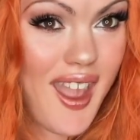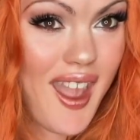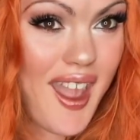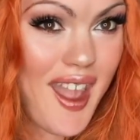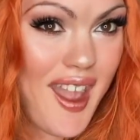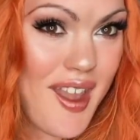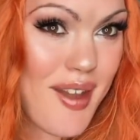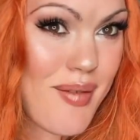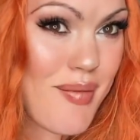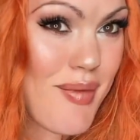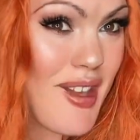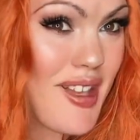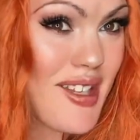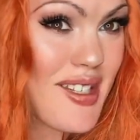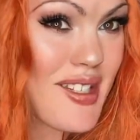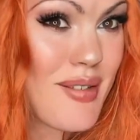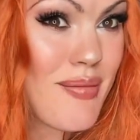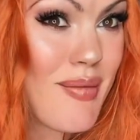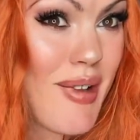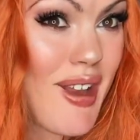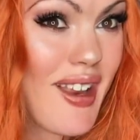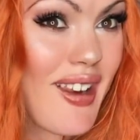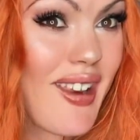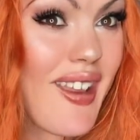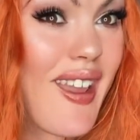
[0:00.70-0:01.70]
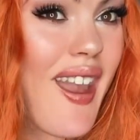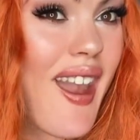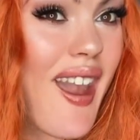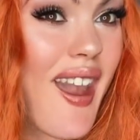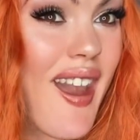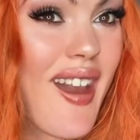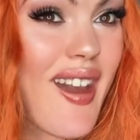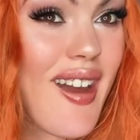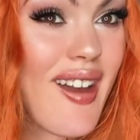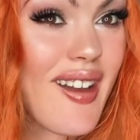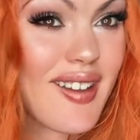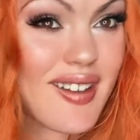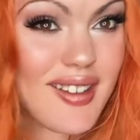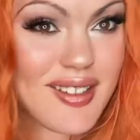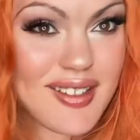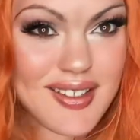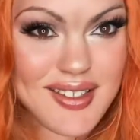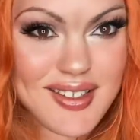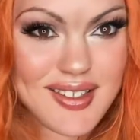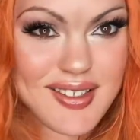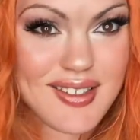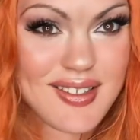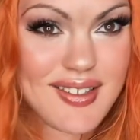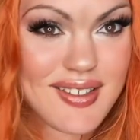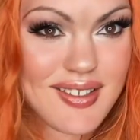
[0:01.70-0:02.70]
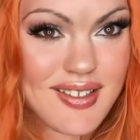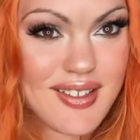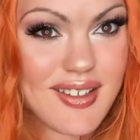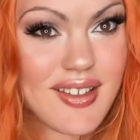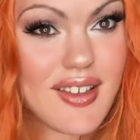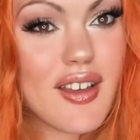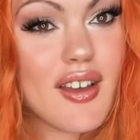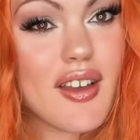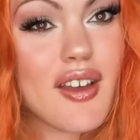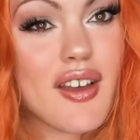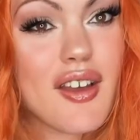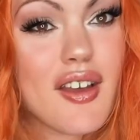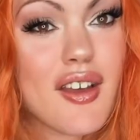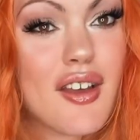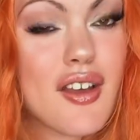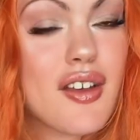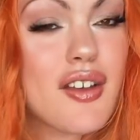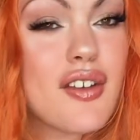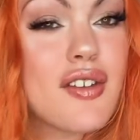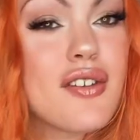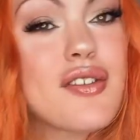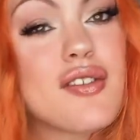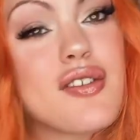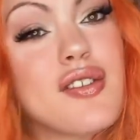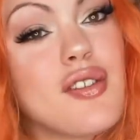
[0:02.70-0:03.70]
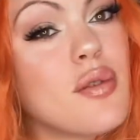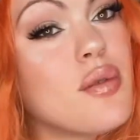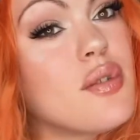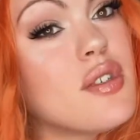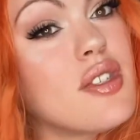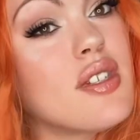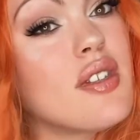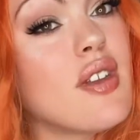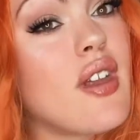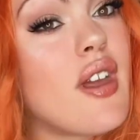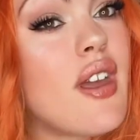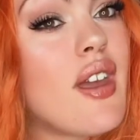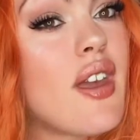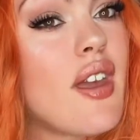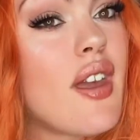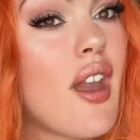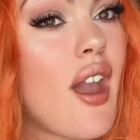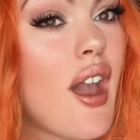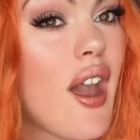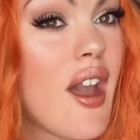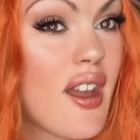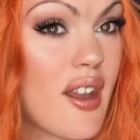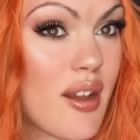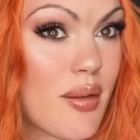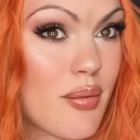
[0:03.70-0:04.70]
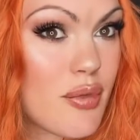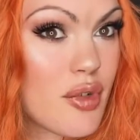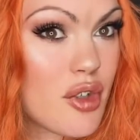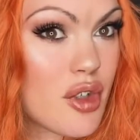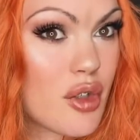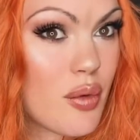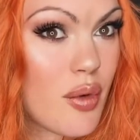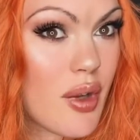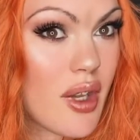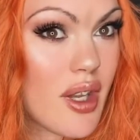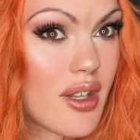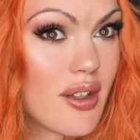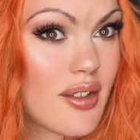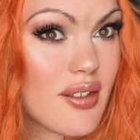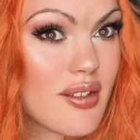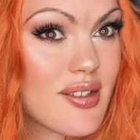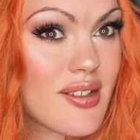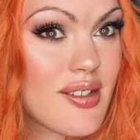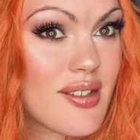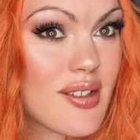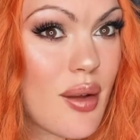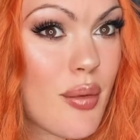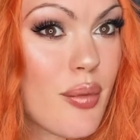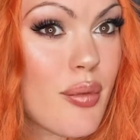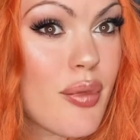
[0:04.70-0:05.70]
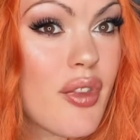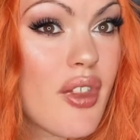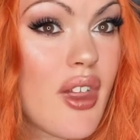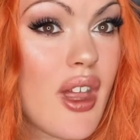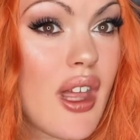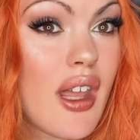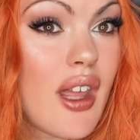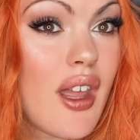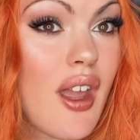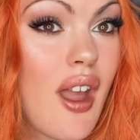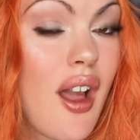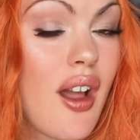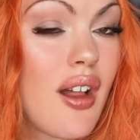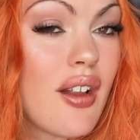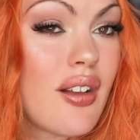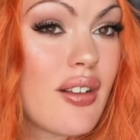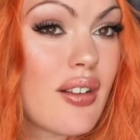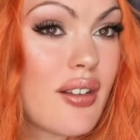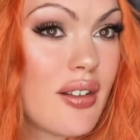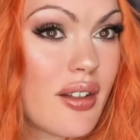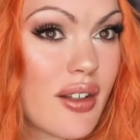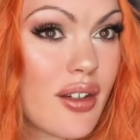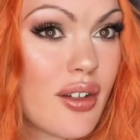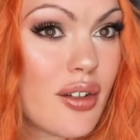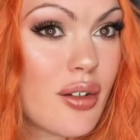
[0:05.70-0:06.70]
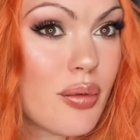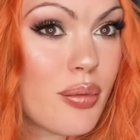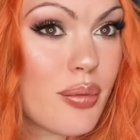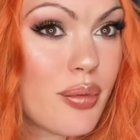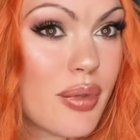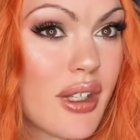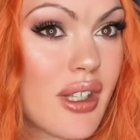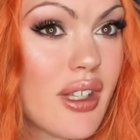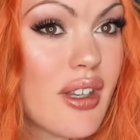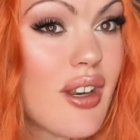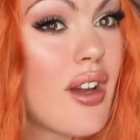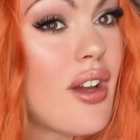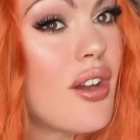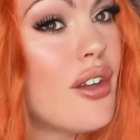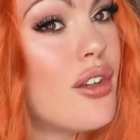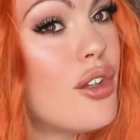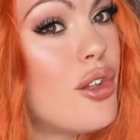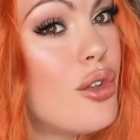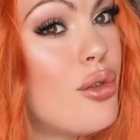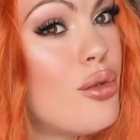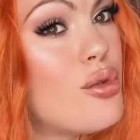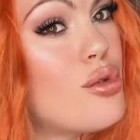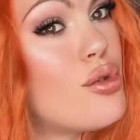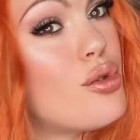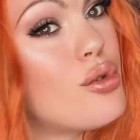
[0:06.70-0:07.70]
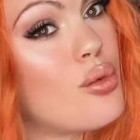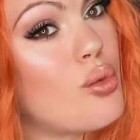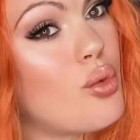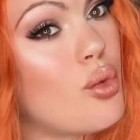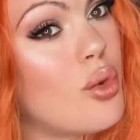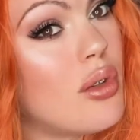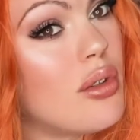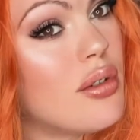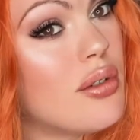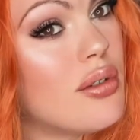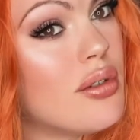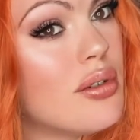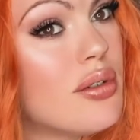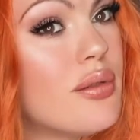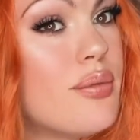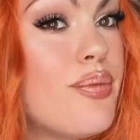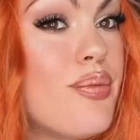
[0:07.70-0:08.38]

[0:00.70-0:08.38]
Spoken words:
Hey Mandi Maniacs! So today I am doing something a little bit unusual.